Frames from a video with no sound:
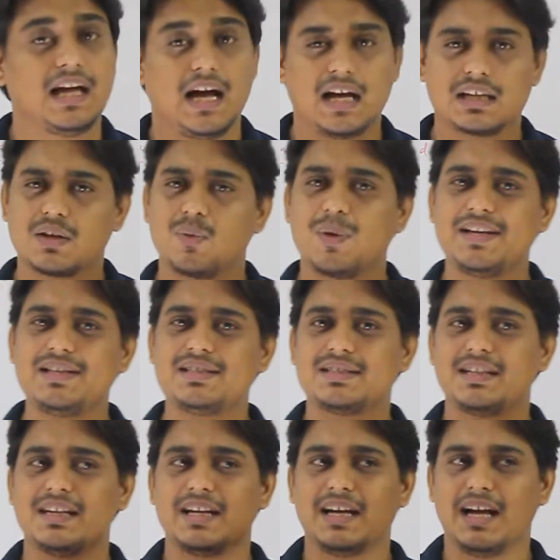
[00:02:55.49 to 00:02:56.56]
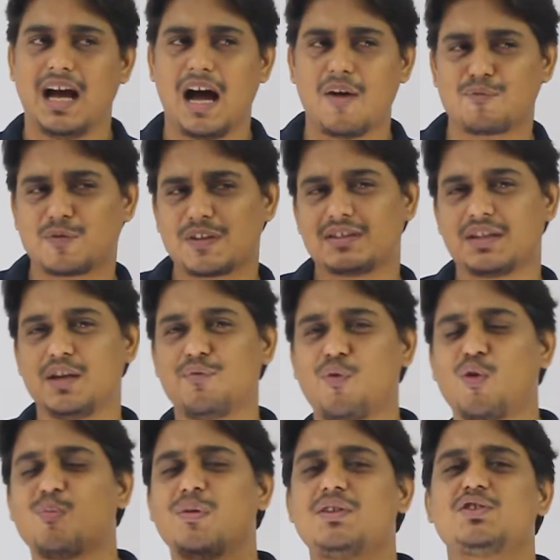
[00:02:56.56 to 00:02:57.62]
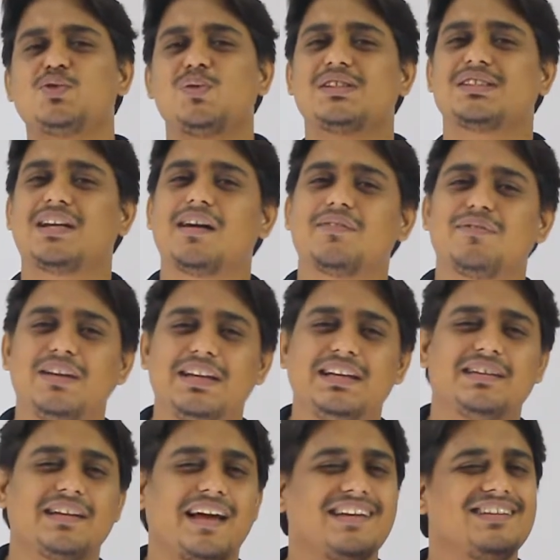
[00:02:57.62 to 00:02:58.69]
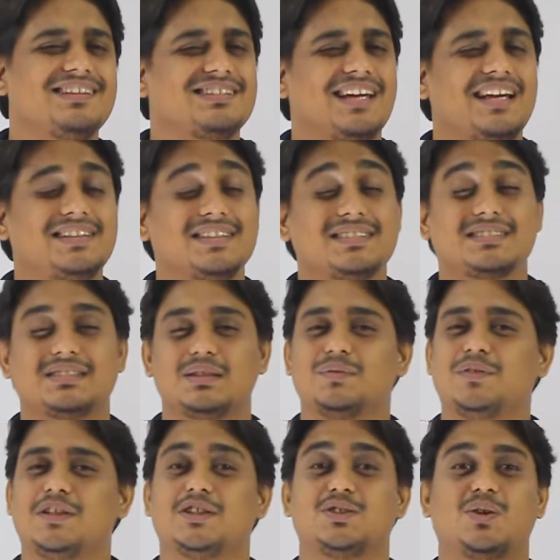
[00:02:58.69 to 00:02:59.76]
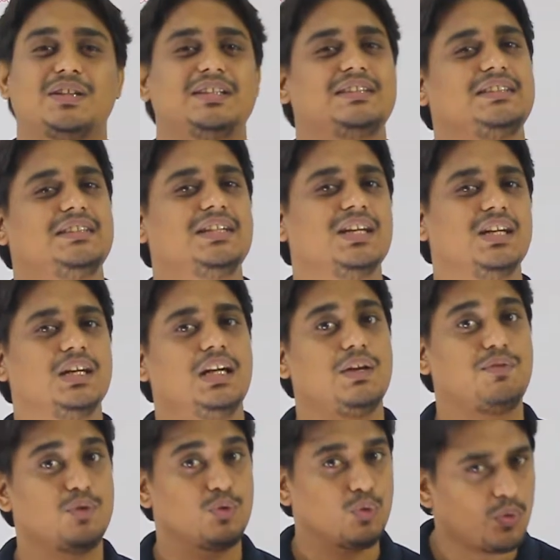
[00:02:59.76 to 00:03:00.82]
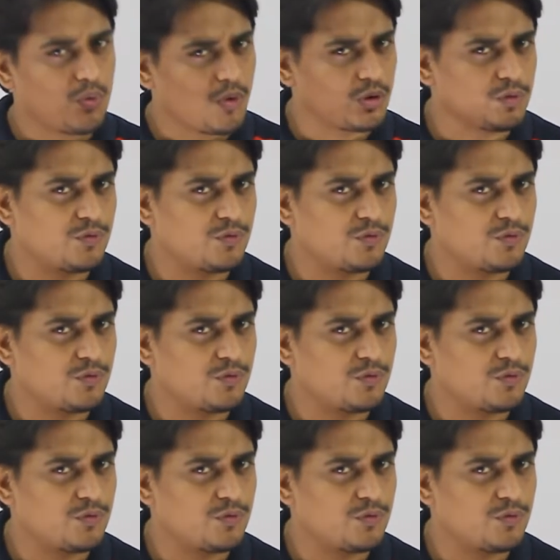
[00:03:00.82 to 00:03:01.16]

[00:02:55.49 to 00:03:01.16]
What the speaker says: Otherwise, after 3-4 months, you will start feeling 9th science is tough, it is not easy. If you don't want to